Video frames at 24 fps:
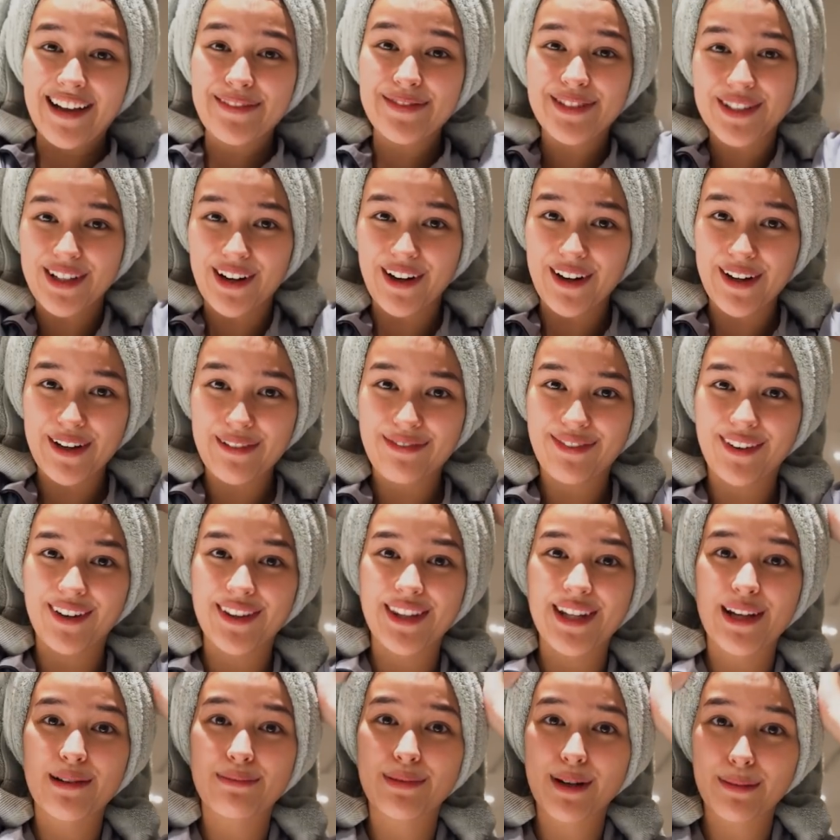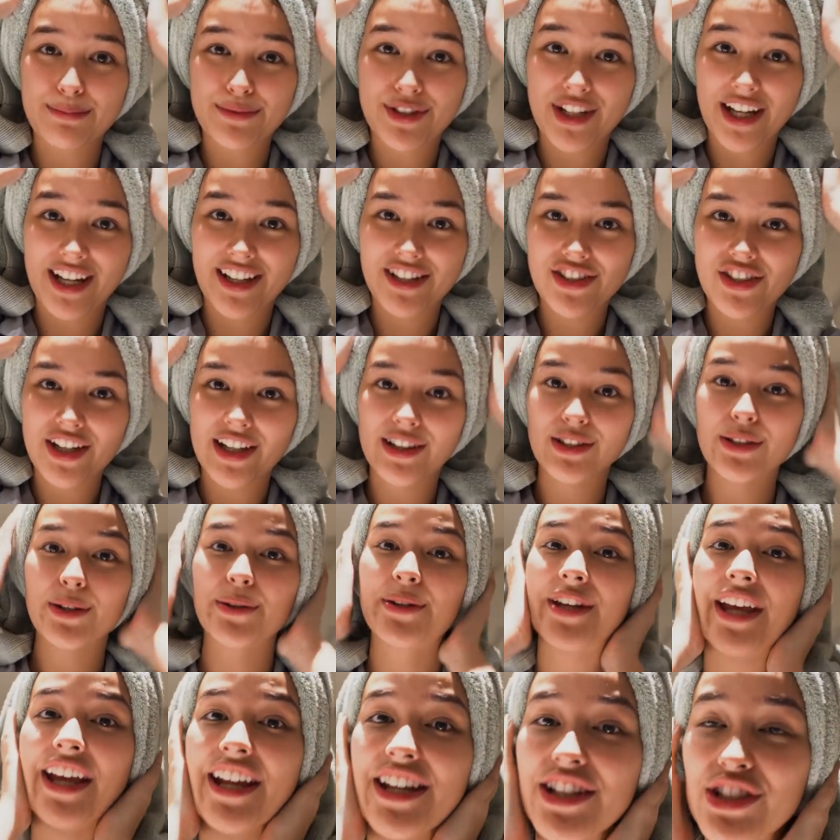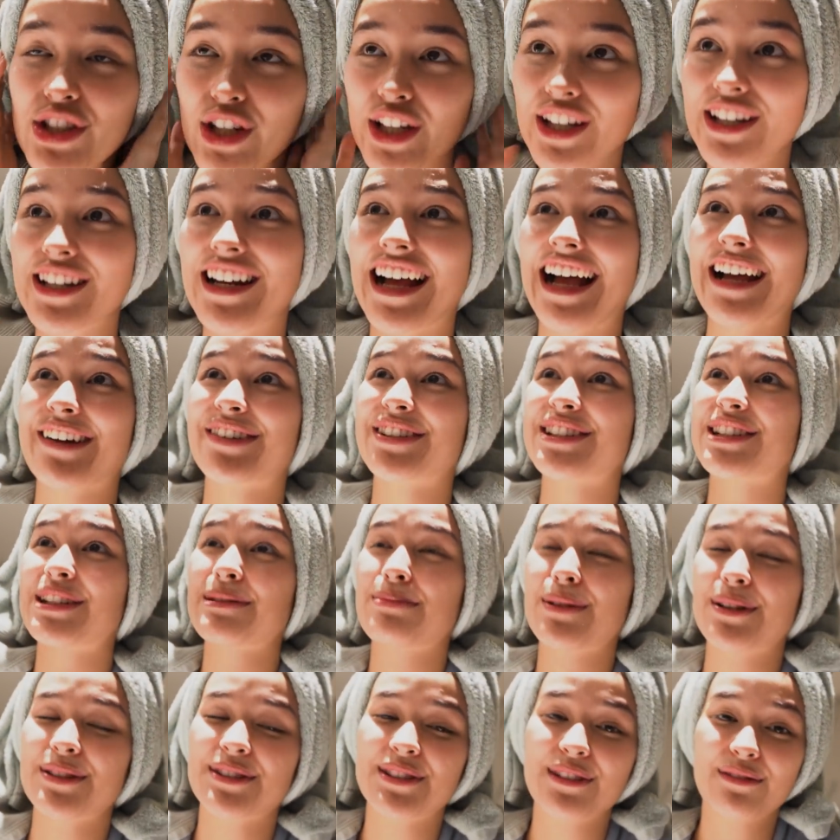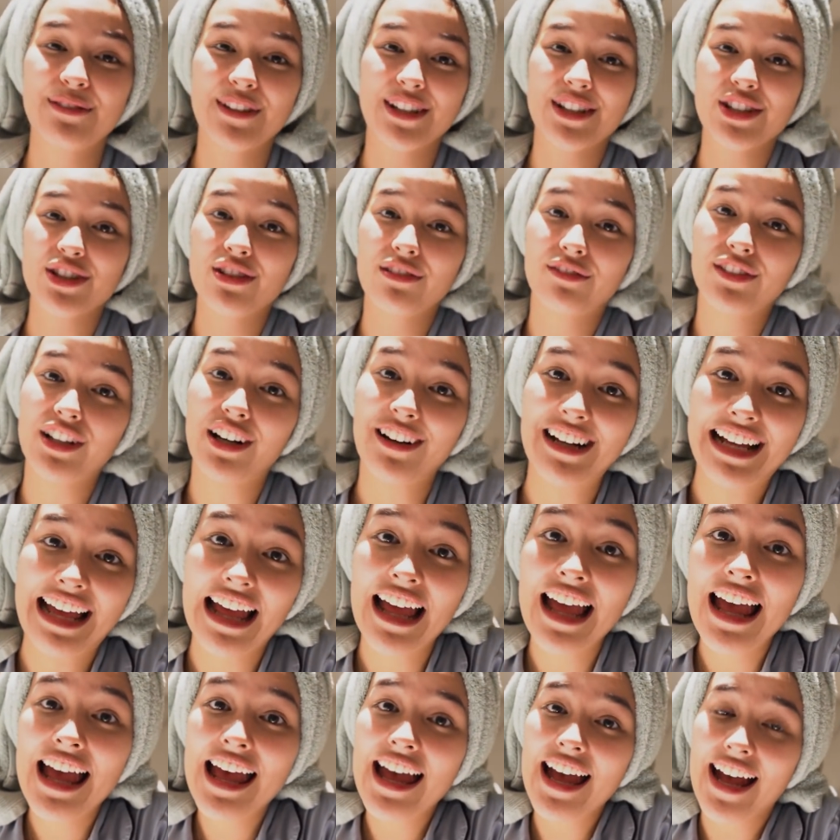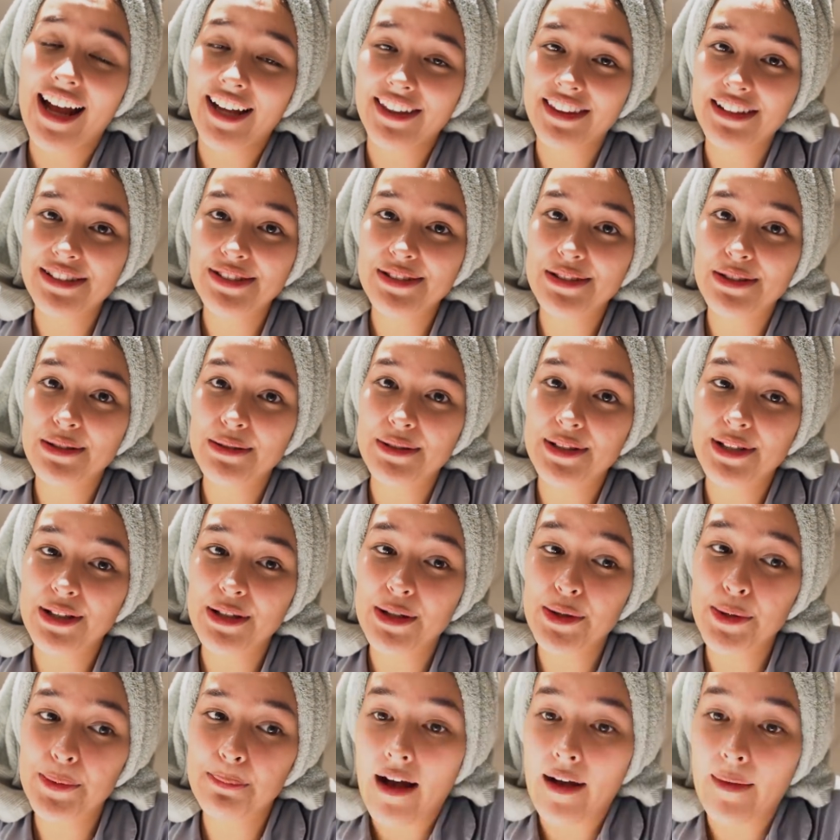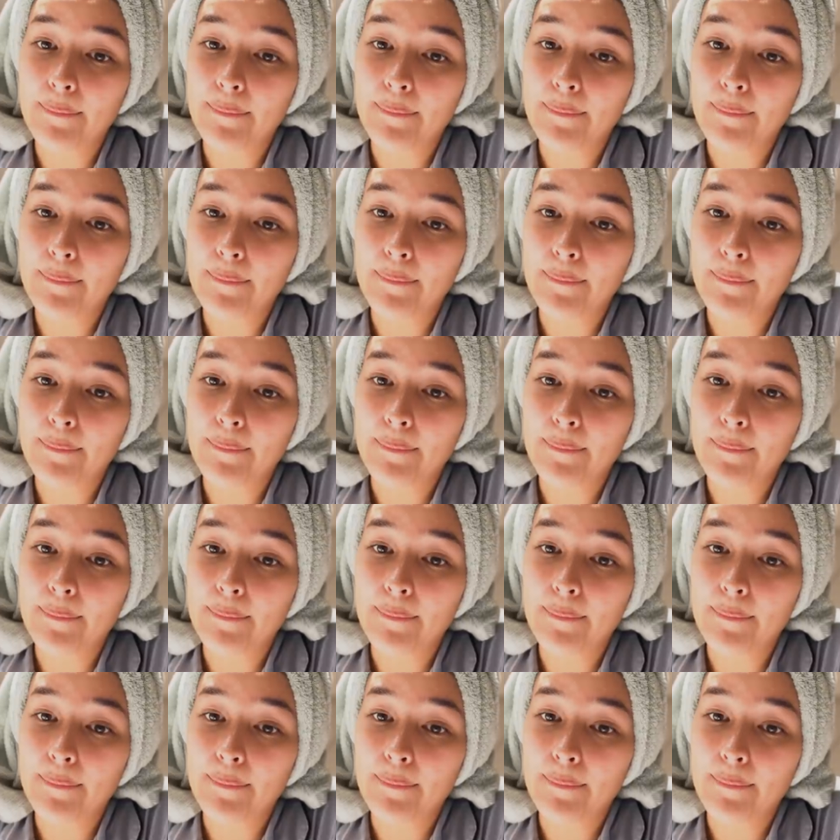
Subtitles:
I'm sorry for the abrupt change in location. I was supposed to finish the vlog at the studio.